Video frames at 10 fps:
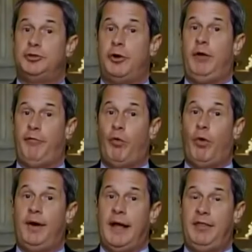and
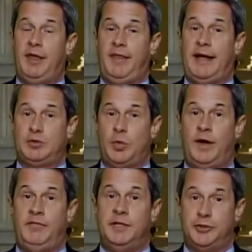straightforward, and I think that's
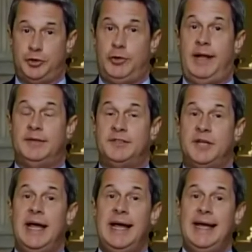one of its
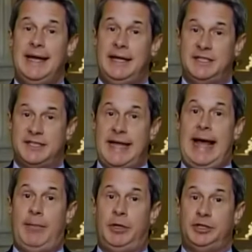strengths. It
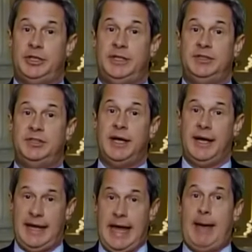establishes
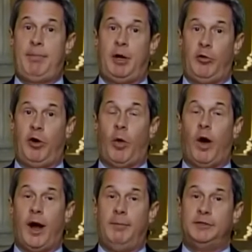capital
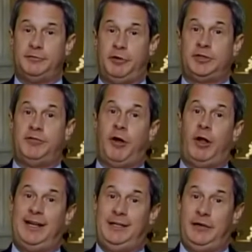requirements. First of
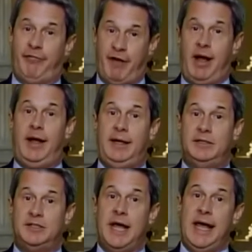all, it
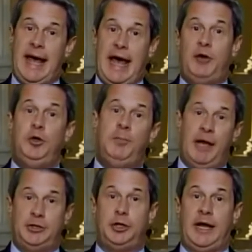defines how you
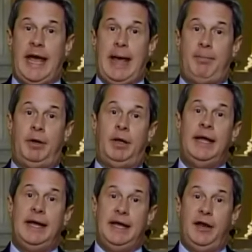measure capital
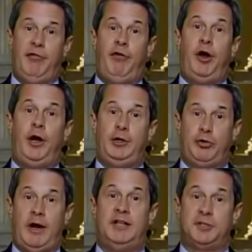in a very
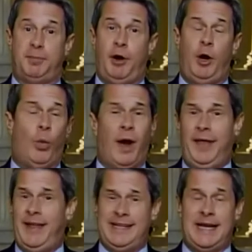transparent
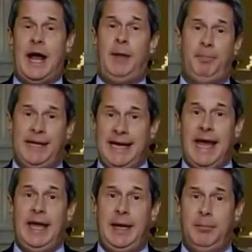way that cannot be
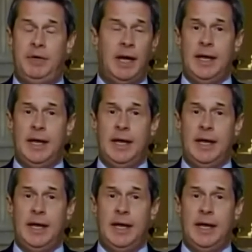gamed